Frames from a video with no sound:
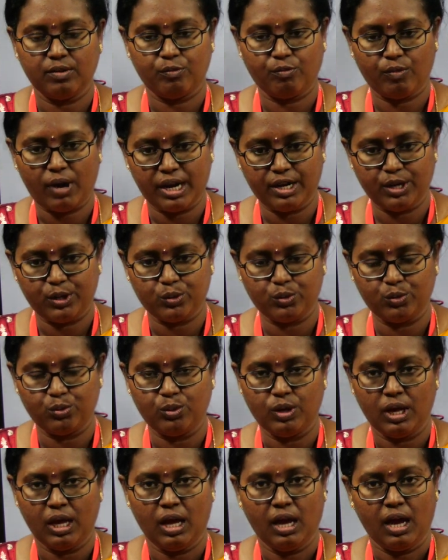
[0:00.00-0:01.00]
1,
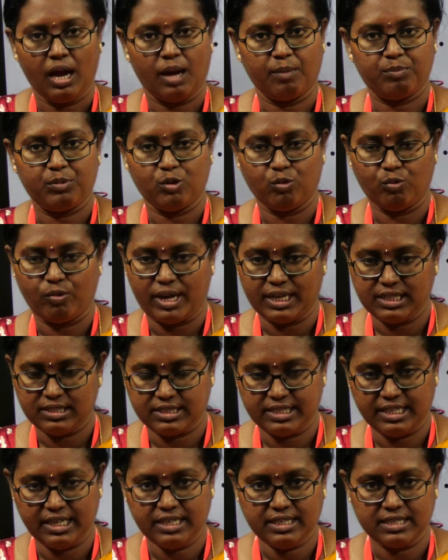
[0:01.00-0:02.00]
2 up to 1,
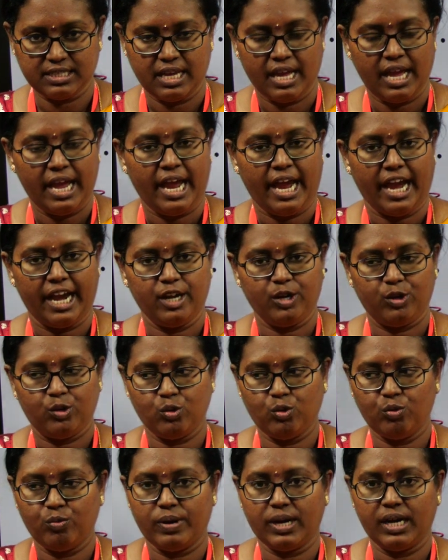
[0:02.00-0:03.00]
6 and 2,
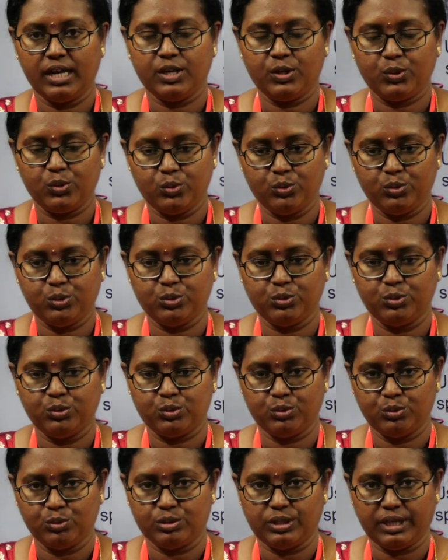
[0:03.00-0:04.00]
1, 2, 2,
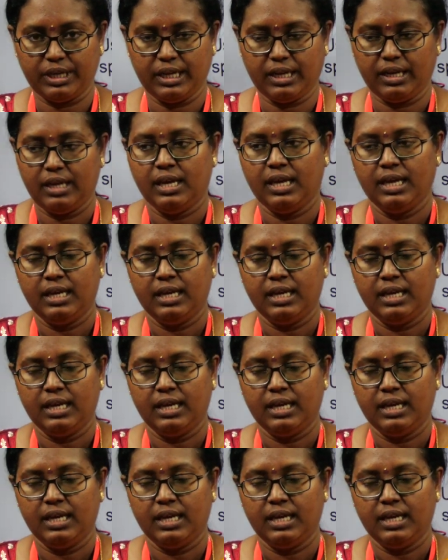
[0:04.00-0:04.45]
2, 3.